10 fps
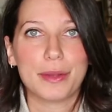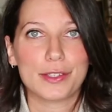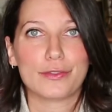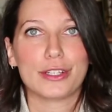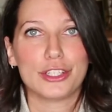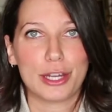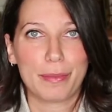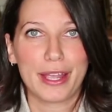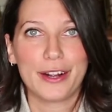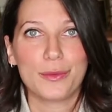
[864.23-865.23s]
plus free
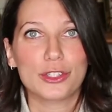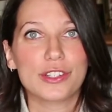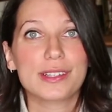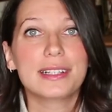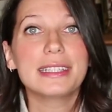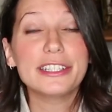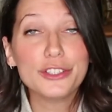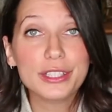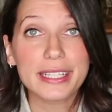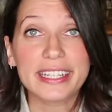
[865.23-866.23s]
shipping, which is
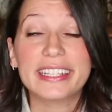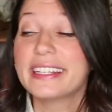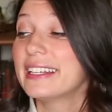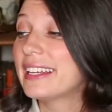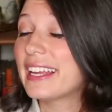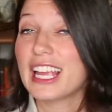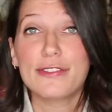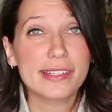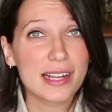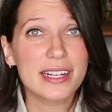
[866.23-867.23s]
clearly,
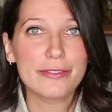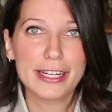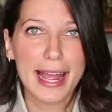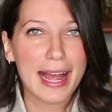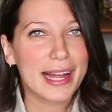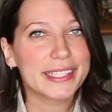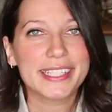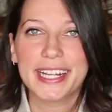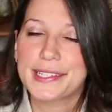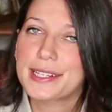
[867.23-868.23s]
if it's on every ad,
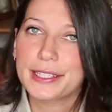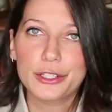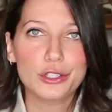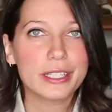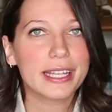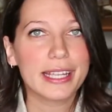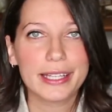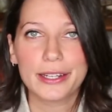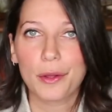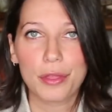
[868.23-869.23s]
it's clearly,
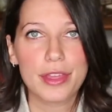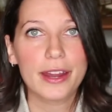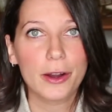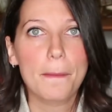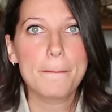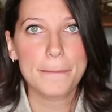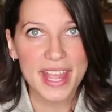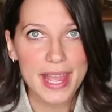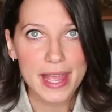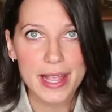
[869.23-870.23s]
their
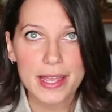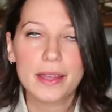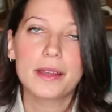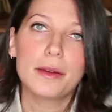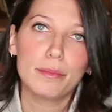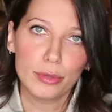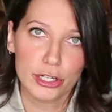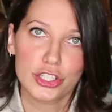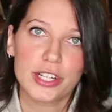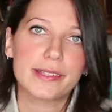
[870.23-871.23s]
big
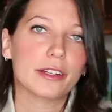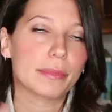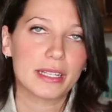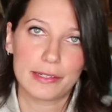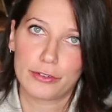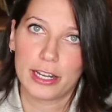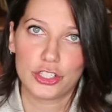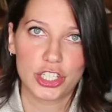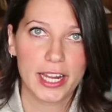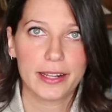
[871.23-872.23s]
push. It's their big
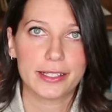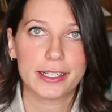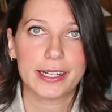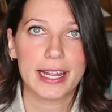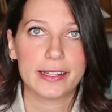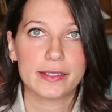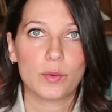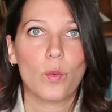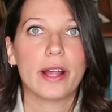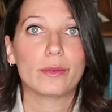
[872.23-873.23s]
differentiator.
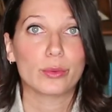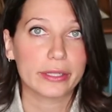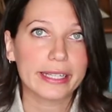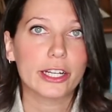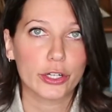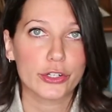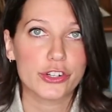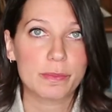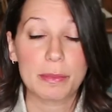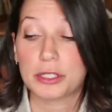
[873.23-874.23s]
It's what really
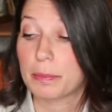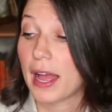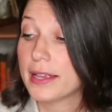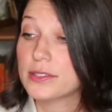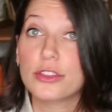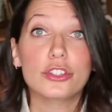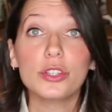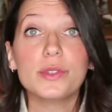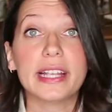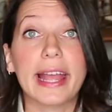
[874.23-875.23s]
encourages people to buy. So they're
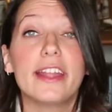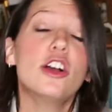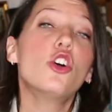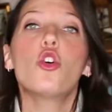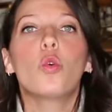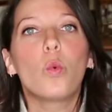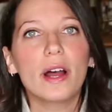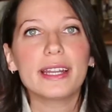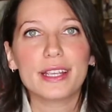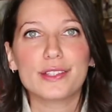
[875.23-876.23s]
using it.
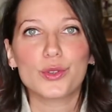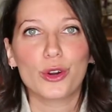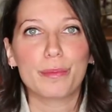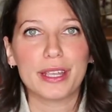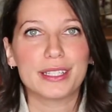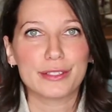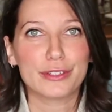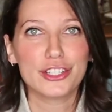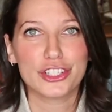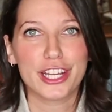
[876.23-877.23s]
What is your big
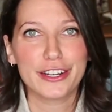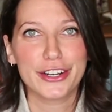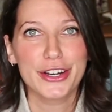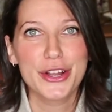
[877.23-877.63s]
differentiator?